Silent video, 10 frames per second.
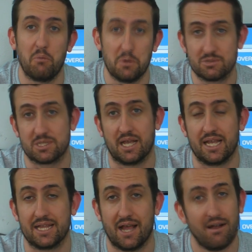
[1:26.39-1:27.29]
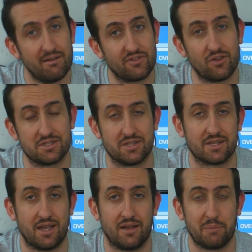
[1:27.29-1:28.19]
will say that after I took the
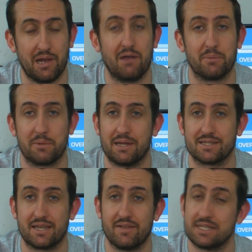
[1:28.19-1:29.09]
card apart and put it back together,